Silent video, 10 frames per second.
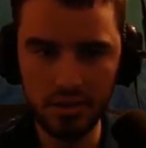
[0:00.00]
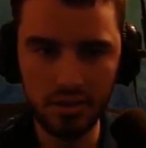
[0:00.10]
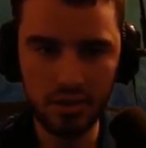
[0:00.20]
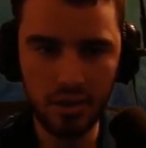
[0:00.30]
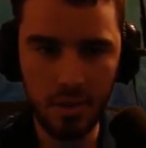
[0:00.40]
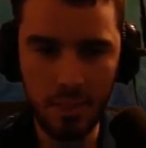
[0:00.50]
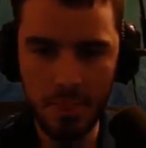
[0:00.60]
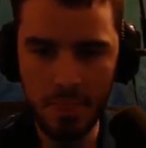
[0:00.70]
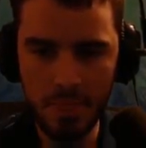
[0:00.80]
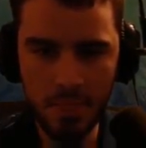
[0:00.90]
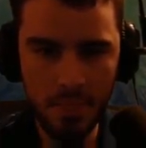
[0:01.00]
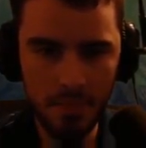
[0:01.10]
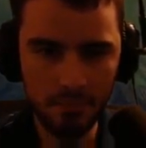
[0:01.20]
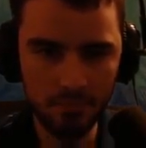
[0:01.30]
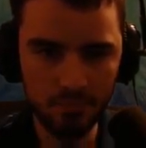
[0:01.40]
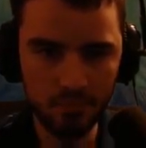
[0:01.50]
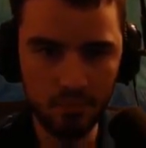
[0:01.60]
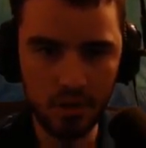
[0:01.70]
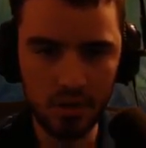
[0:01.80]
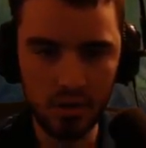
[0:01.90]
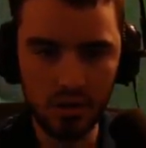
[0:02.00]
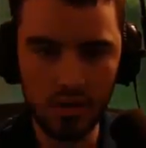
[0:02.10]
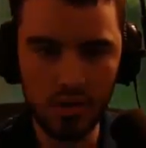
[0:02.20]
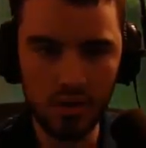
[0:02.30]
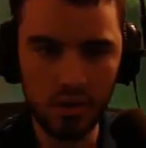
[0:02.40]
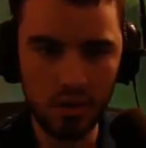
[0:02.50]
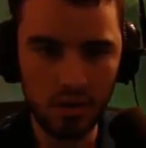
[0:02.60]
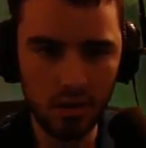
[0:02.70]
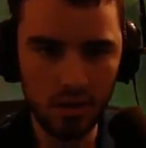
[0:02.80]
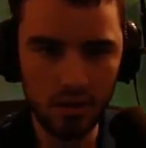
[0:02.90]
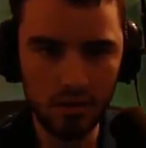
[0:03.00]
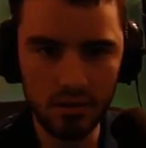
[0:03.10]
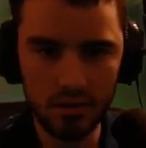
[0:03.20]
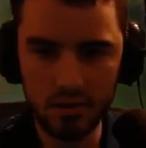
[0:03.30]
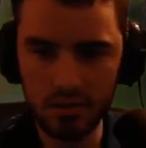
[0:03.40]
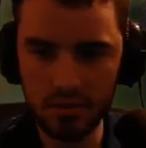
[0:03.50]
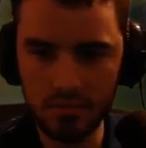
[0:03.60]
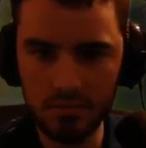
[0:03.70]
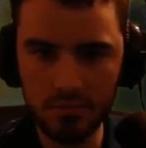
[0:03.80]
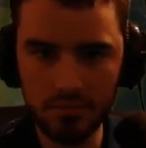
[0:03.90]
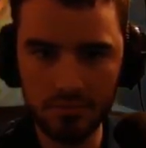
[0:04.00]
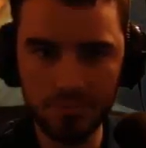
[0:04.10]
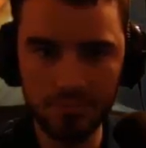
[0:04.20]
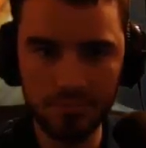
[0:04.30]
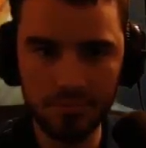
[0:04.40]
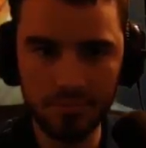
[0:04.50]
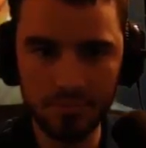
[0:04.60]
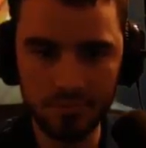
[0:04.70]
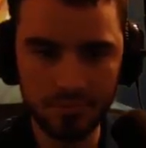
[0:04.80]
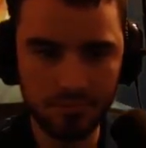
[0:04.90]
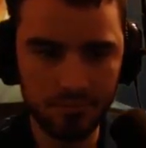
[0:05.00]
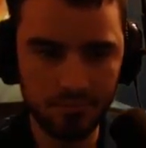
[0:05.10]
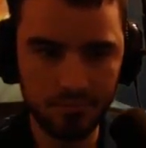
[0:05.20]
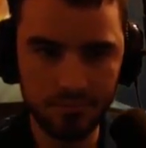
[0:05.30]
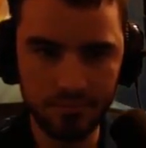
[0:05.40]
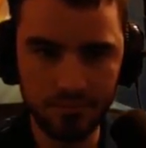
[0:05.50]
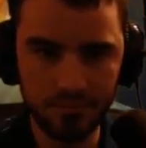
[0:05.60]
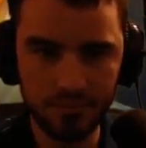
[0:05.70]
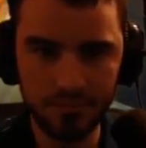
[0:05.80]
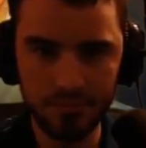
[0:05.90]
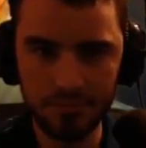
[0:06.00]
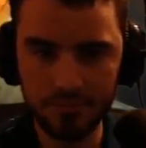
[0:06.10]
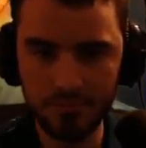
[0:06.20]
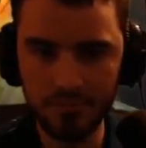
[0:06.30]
No one is speaking in this clip.